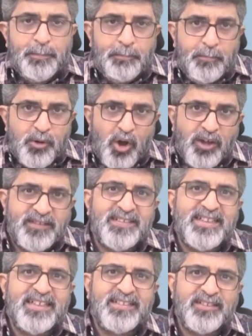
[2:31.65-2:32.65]

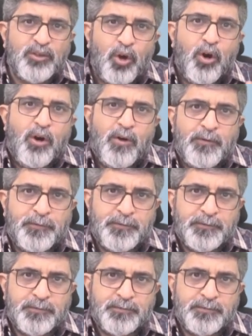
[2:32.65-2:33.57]
process of